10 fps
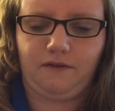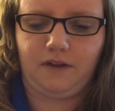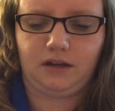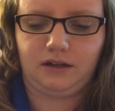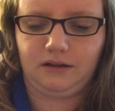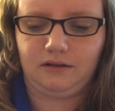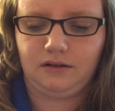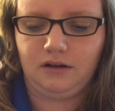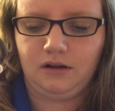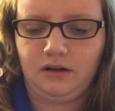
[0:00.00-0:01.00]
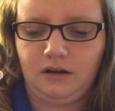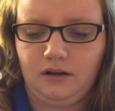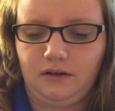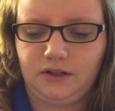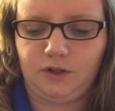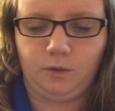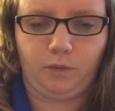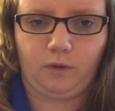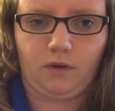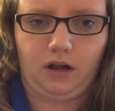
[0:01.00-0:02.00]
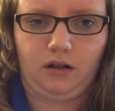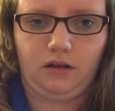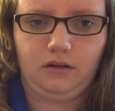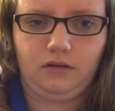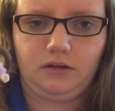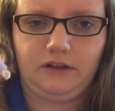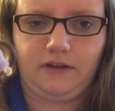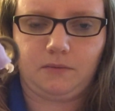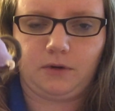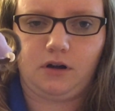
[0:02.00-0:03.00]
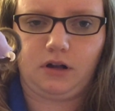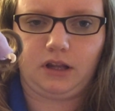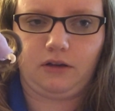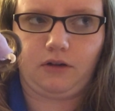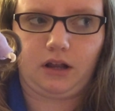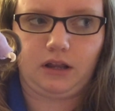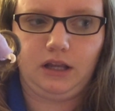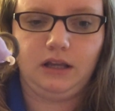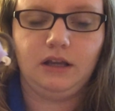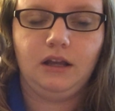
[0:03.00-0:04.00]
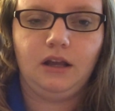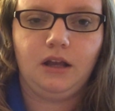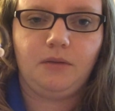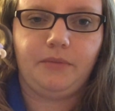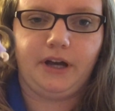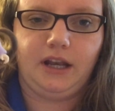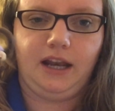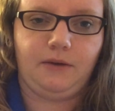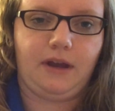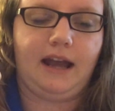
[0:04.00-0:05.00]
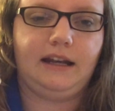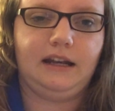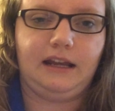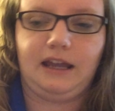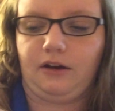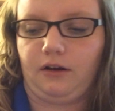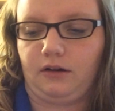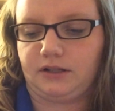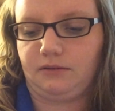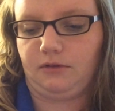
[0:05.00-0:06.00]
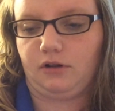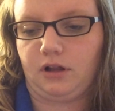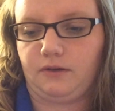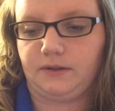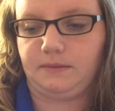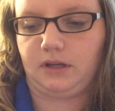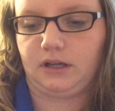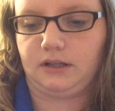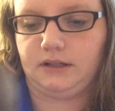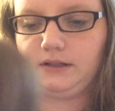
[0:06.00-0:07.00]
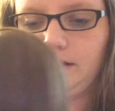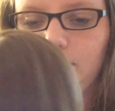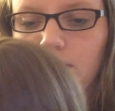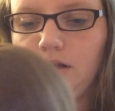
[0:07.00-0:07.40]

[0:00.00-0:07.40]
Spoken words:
fit super well, if I'm recalling correctly. But anyway, I need to get her some new clothes because